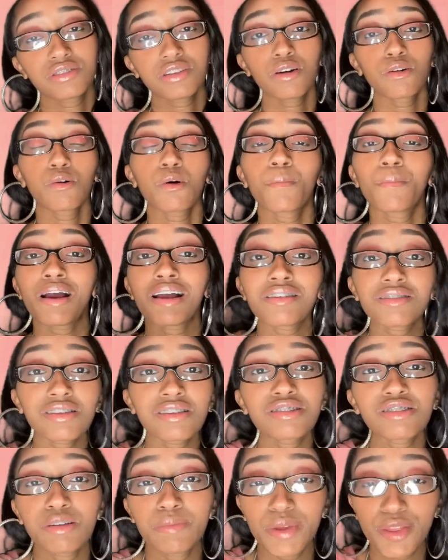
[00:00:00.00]
So
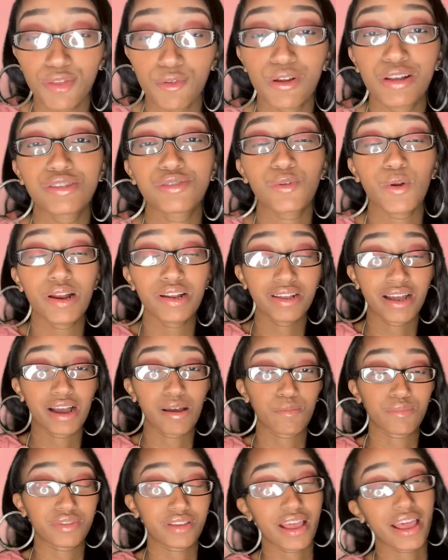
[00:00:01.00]
basically it's gonna be three story
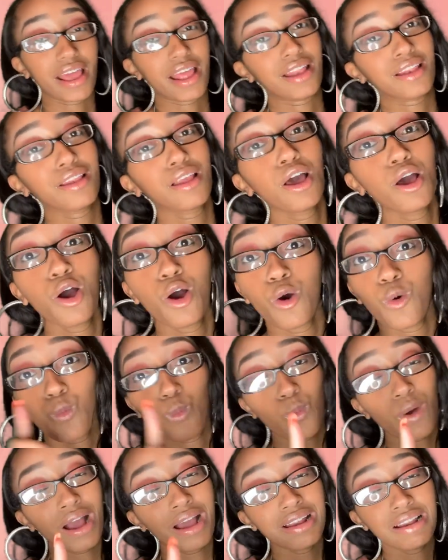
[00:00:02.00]
times and
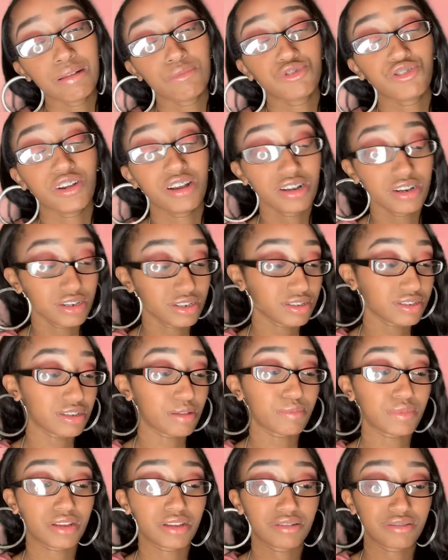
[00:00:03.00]
one, I'm trying
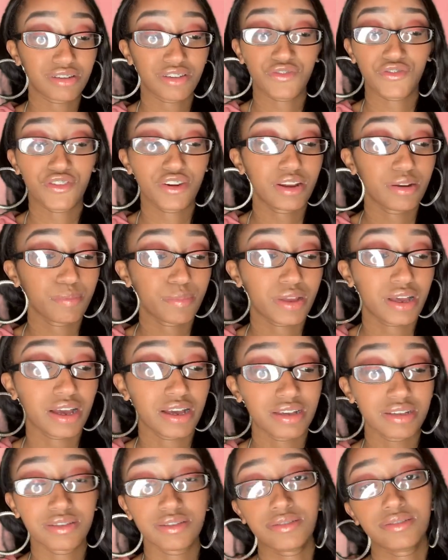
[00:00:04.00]
something different
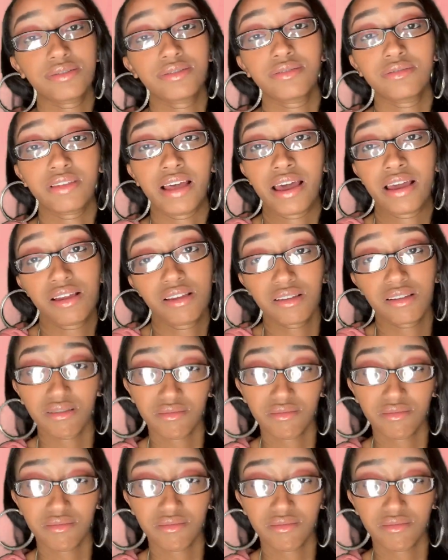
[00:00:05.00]
because like